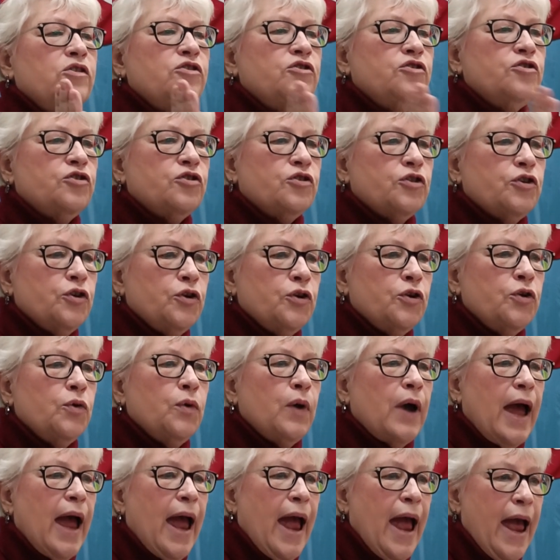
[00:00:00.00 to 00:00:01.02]

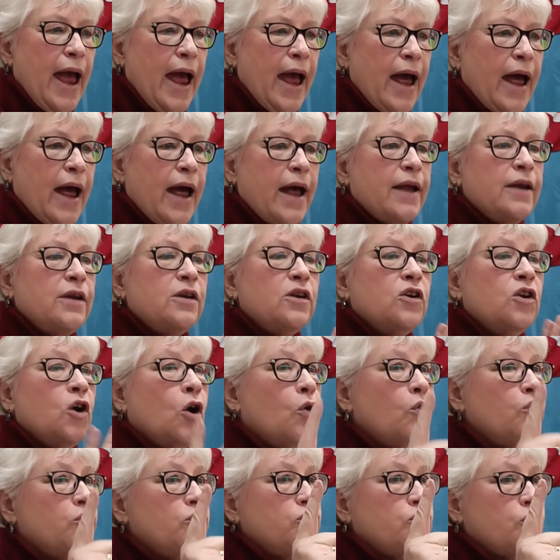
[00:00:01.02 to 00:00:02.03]
2, and
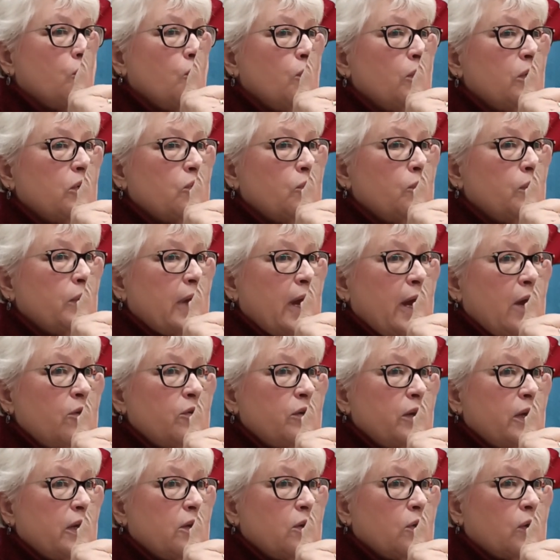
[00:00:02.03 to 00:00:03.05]
no, don't
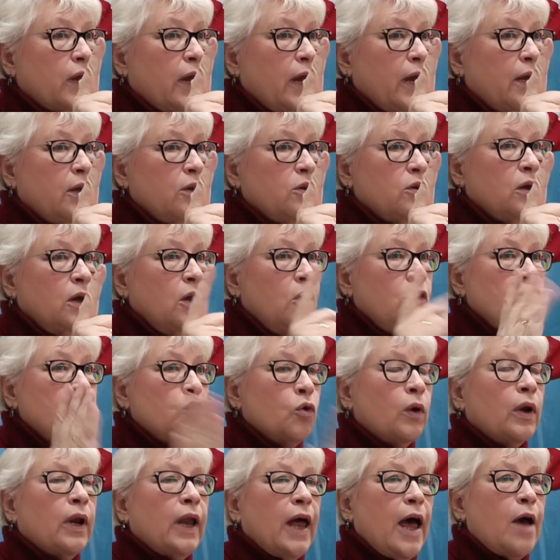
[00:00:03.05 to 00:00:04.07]
count it. Okay.
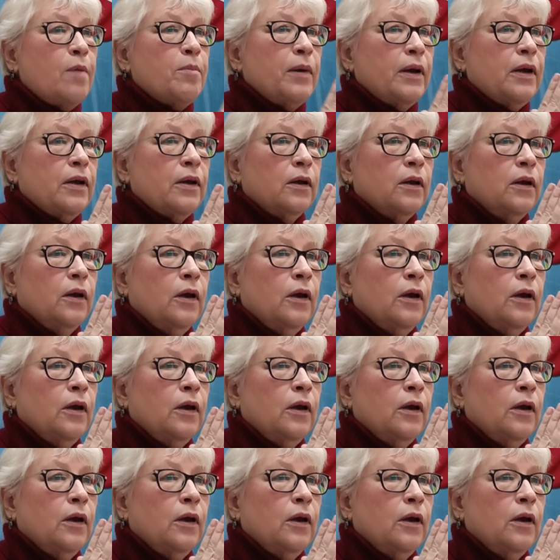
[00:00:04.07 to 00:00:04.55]
Don't clap it.